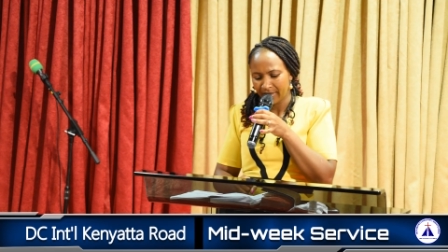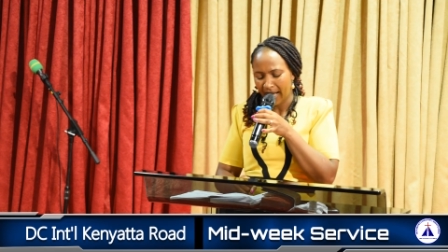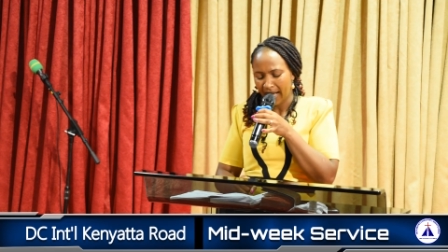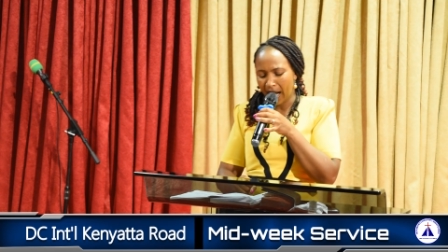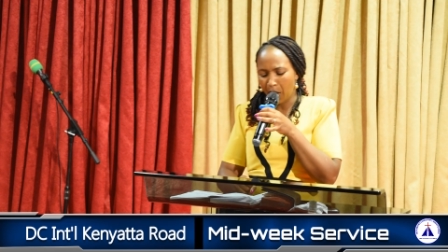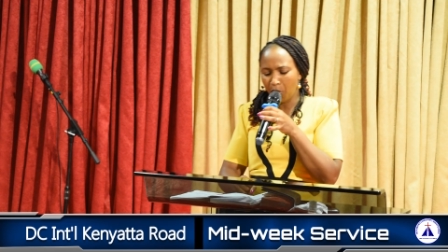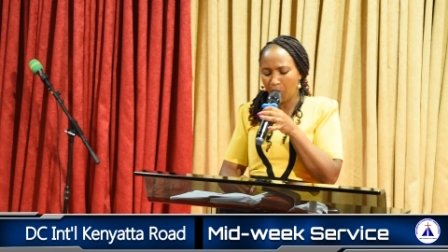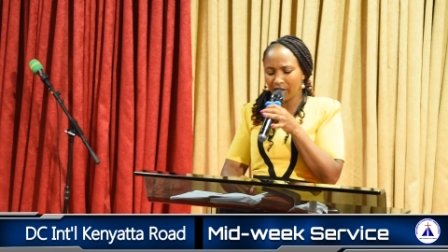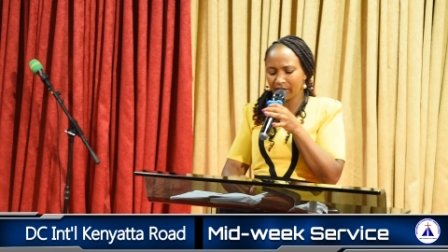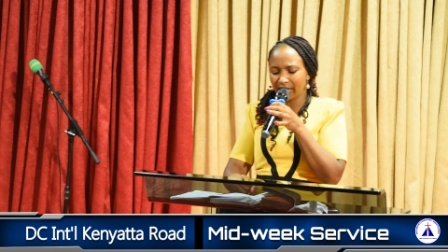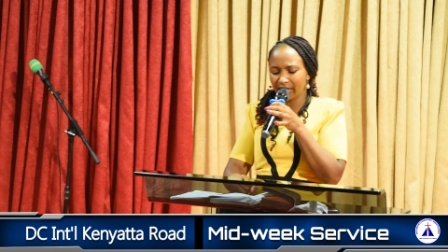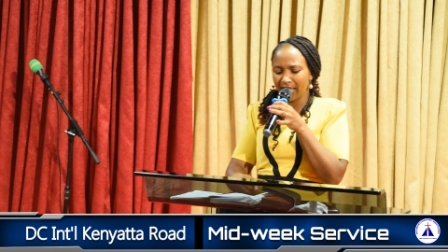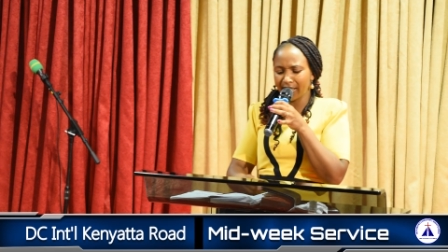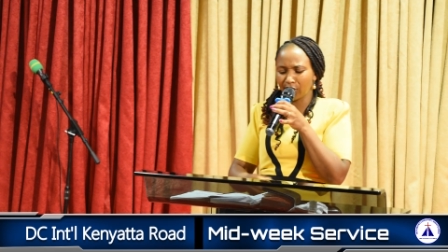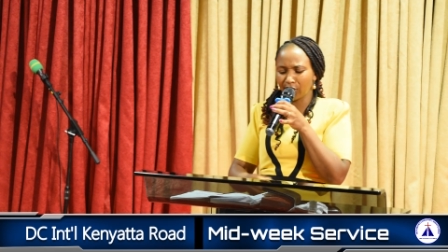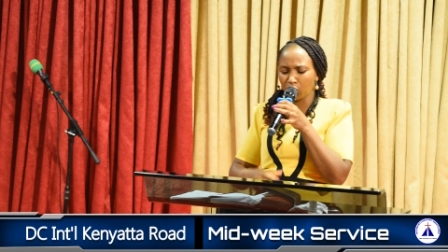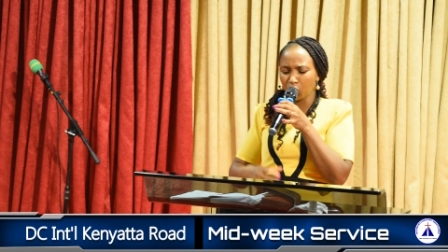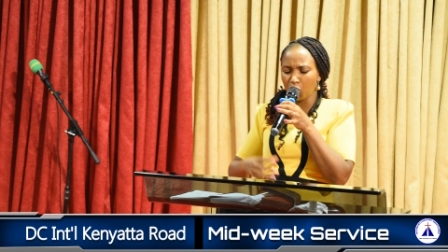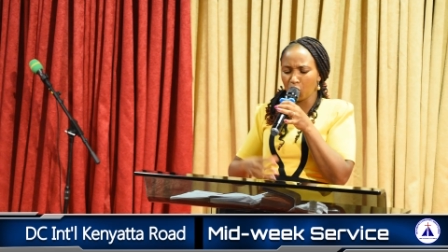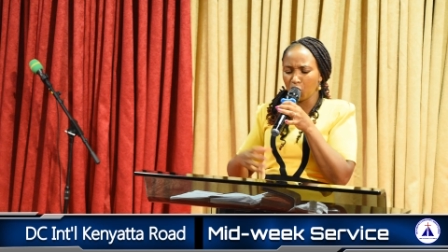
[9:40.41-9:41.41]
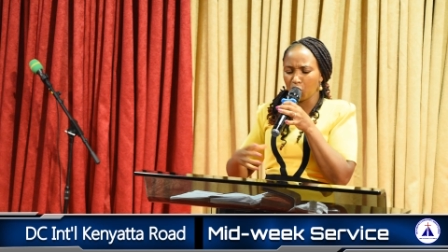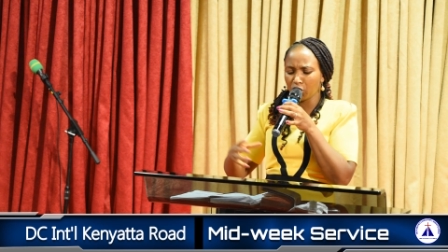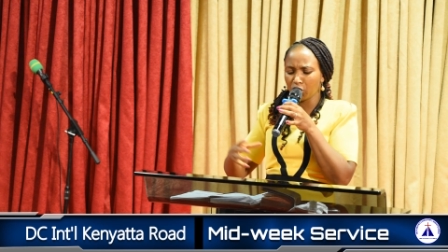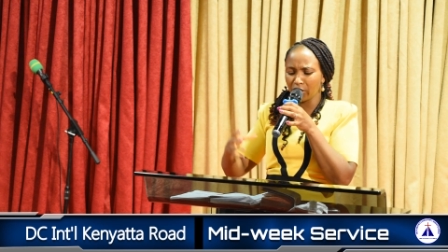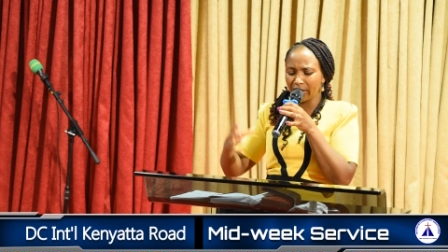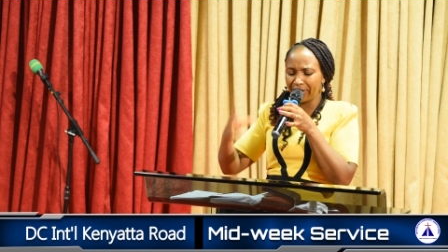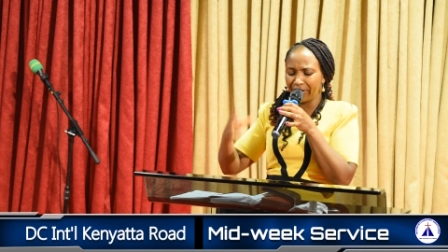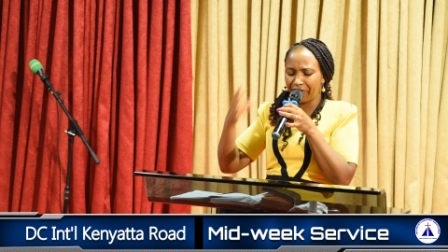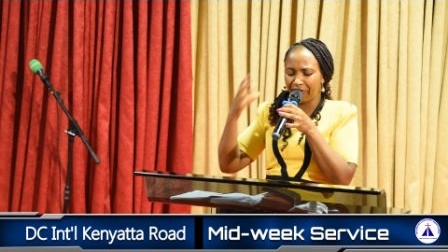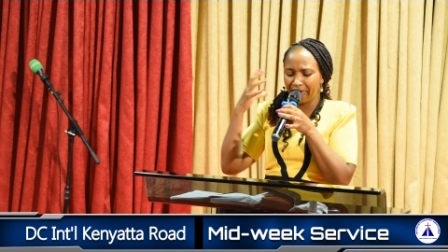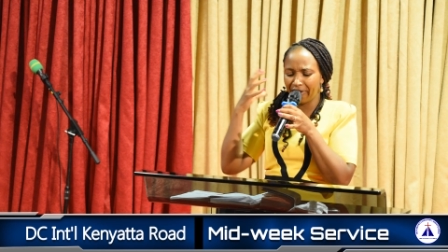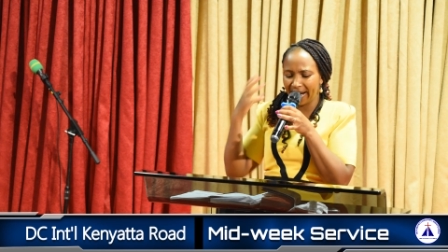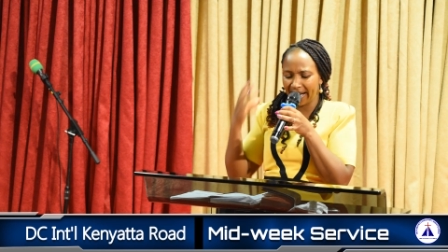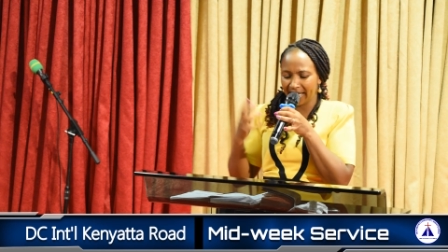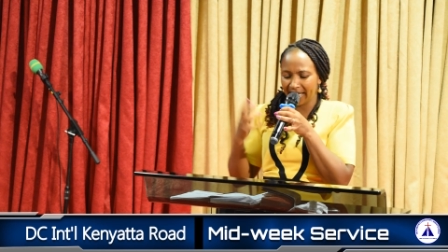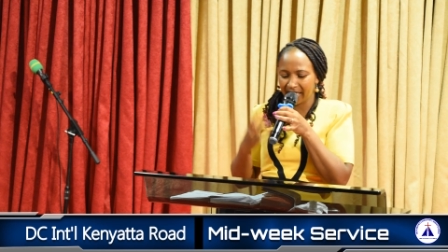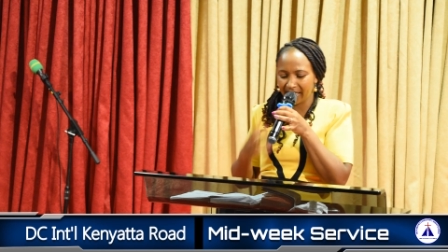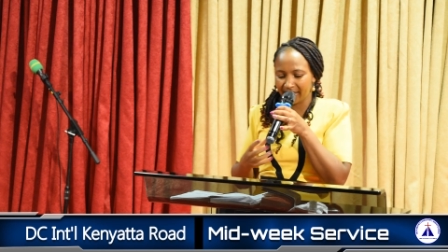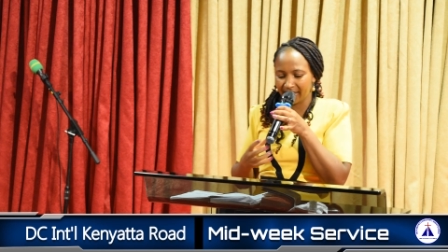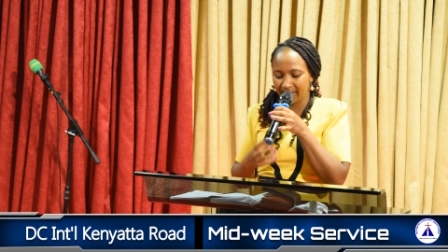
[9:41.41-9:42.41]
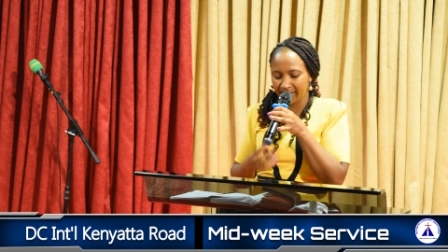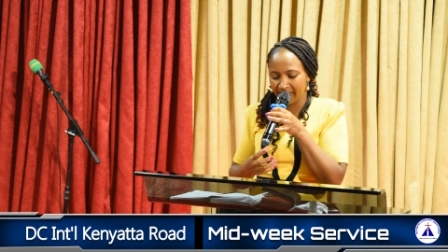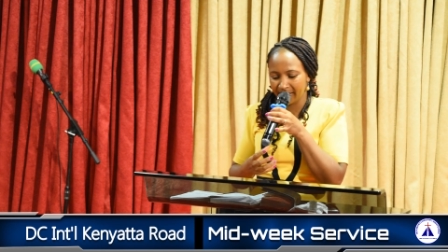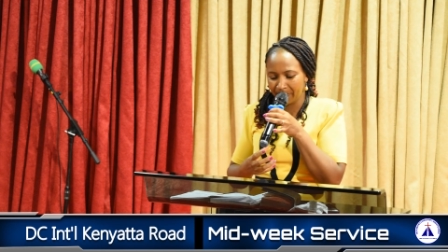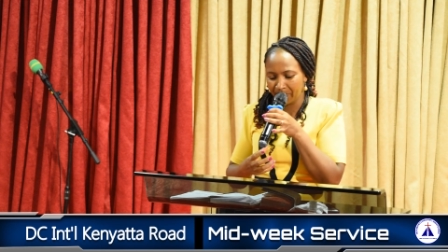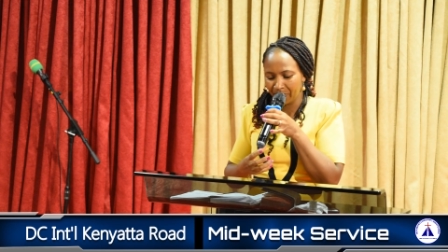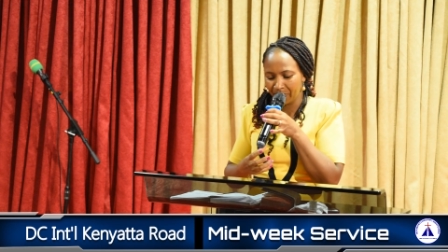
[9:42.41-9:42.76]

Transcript: I want us to reflect.